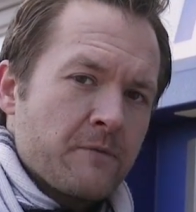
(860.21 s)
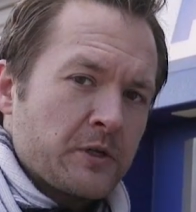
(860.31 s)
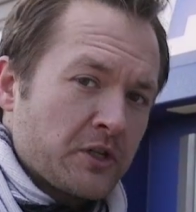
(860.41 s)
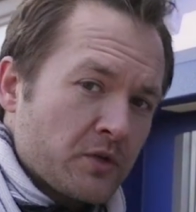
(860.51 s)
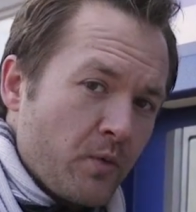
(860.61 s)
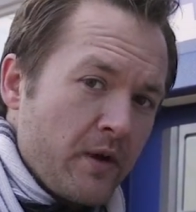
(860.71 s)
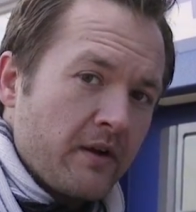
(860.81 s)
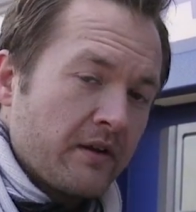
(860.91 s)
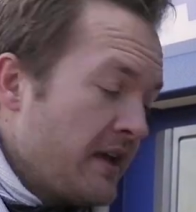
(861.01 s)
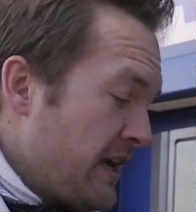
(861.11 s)
Which is
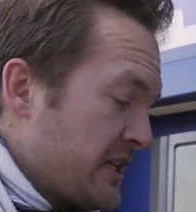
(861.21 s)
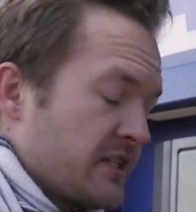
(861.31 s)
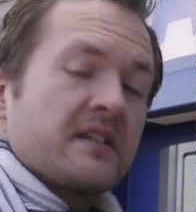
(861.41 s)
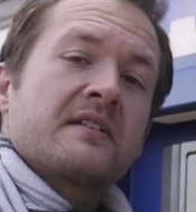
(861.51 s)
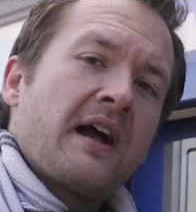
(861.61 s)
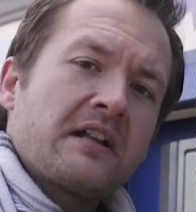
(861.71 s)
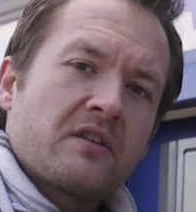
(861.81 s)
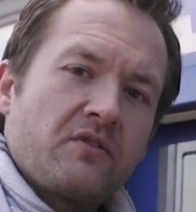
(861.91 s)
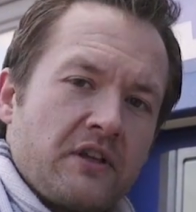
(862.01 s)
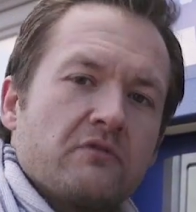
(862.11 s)
weird. It's designed
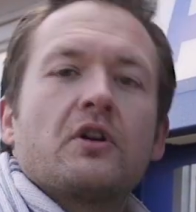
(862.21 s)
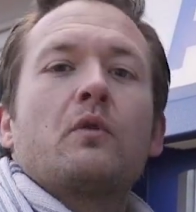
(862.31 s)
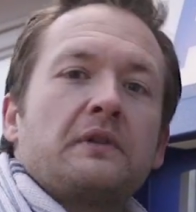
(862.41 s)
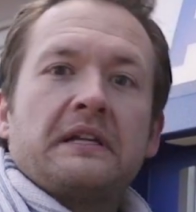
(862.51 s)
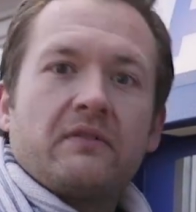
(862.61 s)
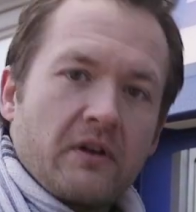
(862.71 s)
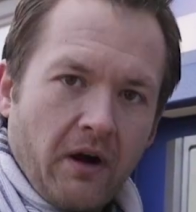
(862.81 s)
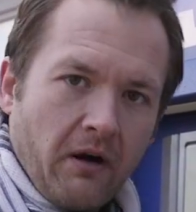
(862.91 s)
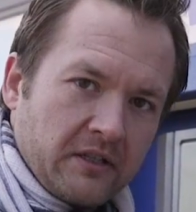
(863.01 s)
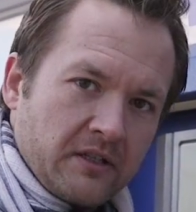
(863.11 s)
so that you don't leave your
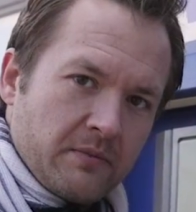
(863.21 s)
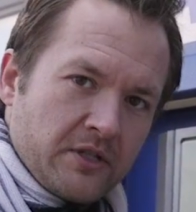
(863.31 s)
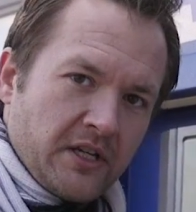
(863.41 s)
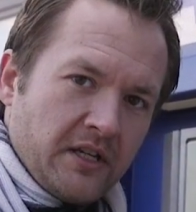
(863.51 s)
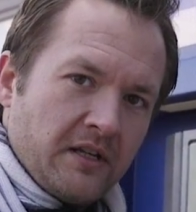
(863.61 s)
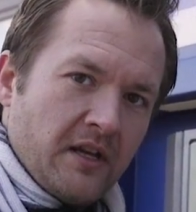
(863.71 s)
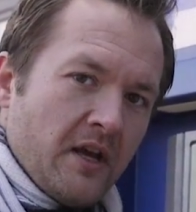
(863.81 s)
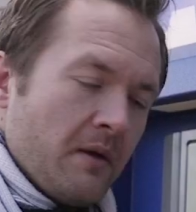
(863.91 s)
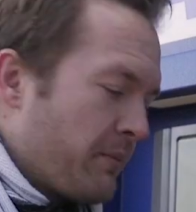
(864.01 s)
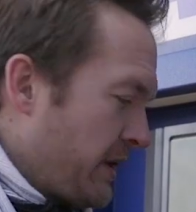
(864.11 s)
card in the machine,
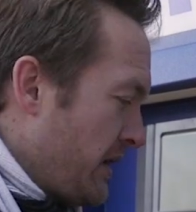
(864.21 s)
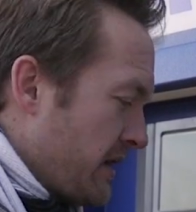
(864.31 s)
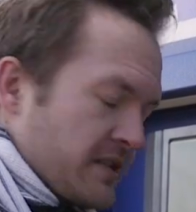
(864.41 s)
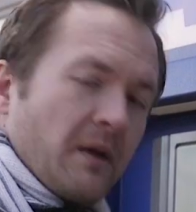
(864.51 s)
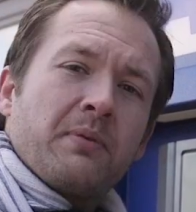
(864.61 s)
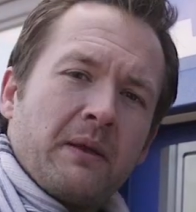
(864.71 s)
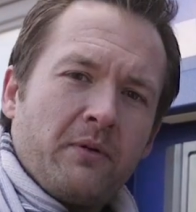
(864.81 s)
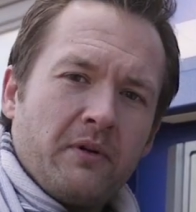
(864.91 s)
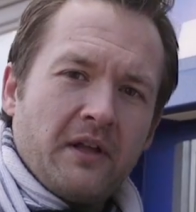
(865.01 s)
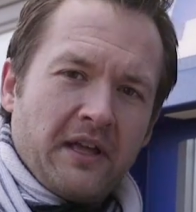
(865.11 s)
but some
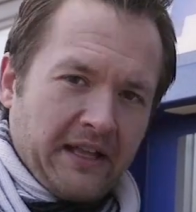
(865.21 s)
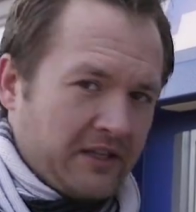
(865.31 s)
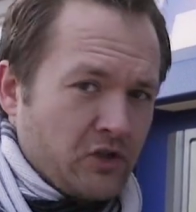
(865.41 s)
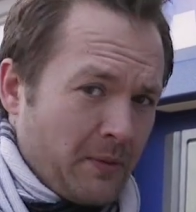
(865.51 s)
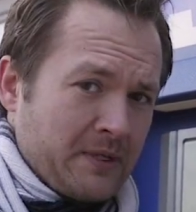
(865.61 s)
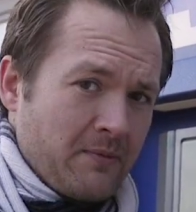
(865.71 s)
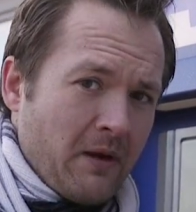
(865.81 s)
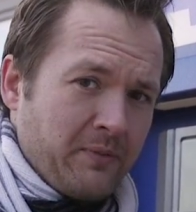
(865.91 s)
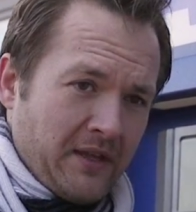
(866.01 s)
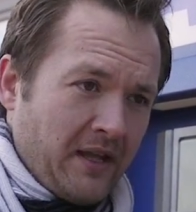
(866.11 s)
people, it trips them
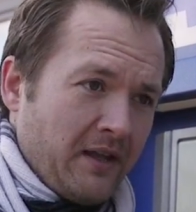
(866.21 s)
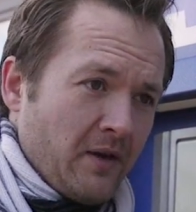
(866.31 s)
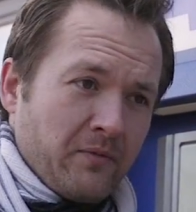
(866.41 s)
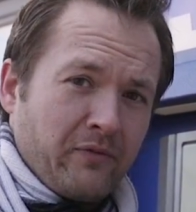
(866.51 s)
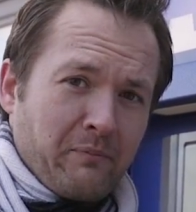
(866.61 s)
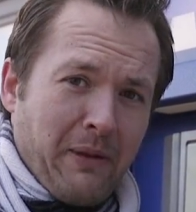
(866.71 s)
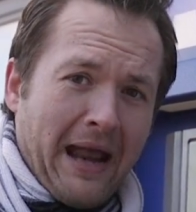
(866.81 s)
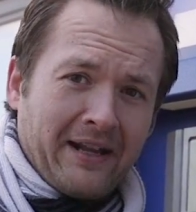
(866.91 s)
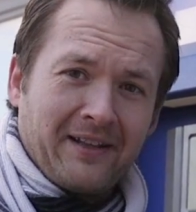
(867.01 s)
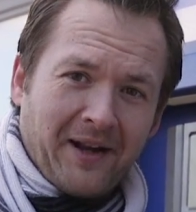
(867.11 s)
up and they
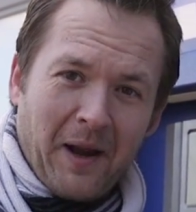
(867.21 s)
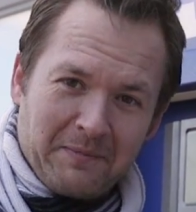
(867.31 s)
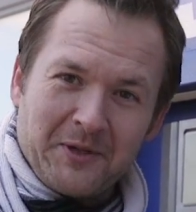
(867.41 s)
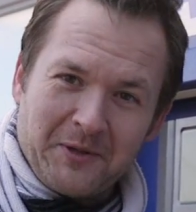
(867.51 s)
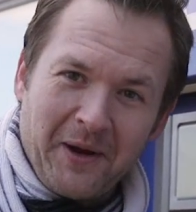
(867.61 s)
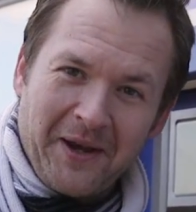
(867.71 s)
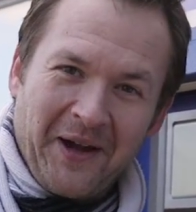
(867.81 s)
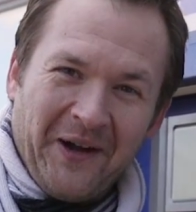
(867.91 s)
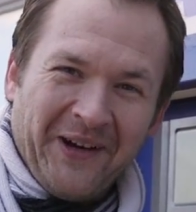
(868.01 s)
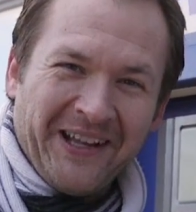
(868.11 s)
panic like I'm doing right
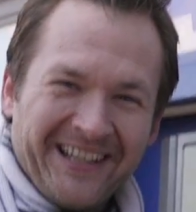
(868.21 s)
now.